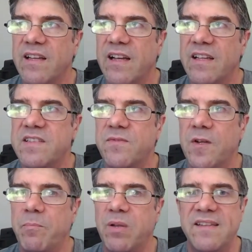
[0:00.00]
as
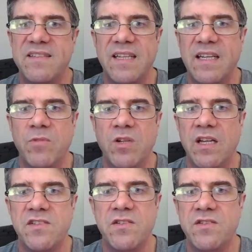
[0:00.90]
for planting in
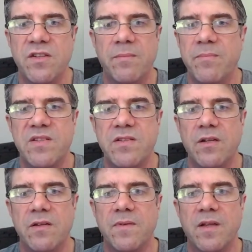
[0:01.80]
relation to
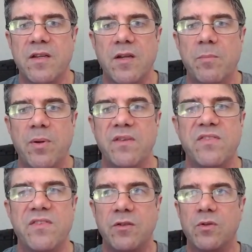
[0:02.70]
sort of
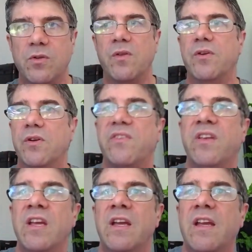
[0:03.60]
compost and grow
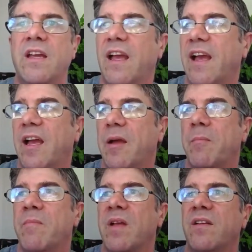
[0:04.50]
those.
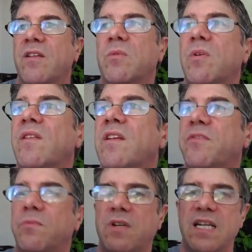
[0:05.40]
Um, another one
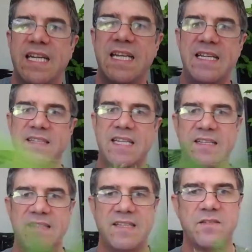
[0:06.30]
that's really easy
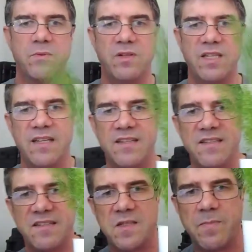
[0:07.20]
is this one here. This
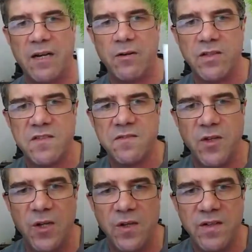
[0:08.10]
is asparagus
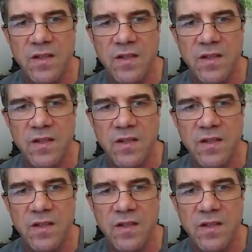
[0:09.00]
fern.